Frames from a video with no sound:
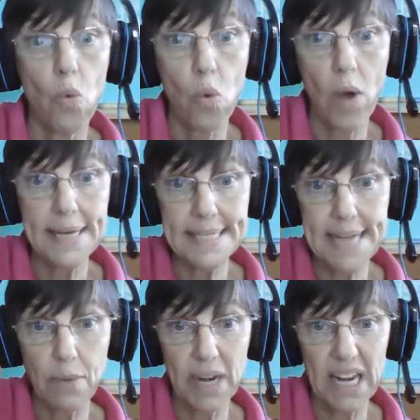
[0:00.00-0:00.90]
when
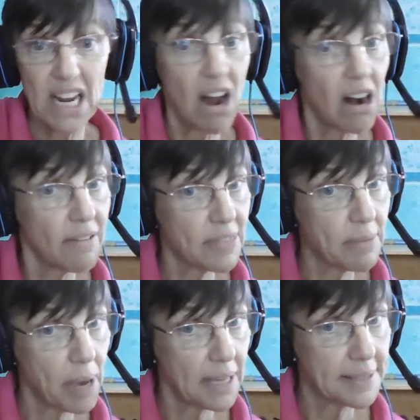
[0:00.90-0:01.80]
he got off
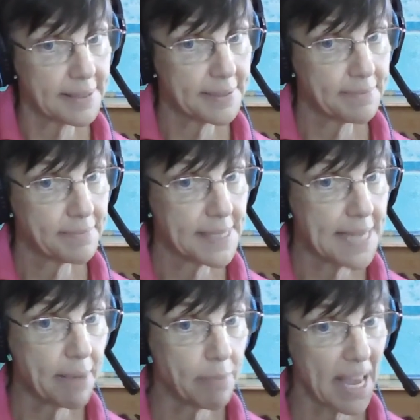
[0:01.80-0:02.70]
the bus
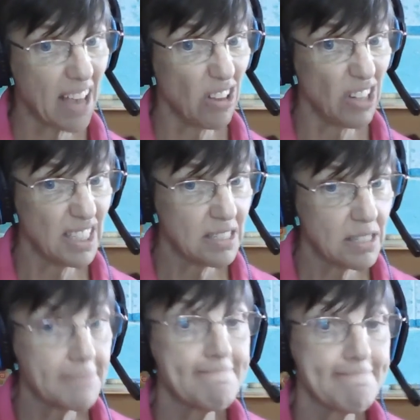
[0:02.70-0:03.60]
down by
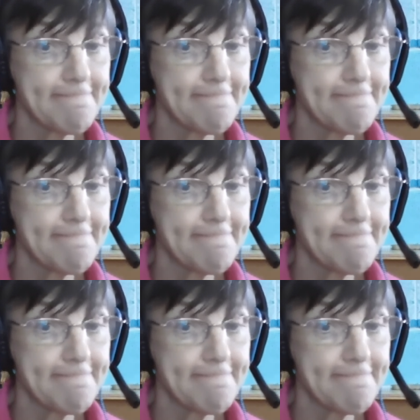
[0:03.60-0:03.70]
Eldon's,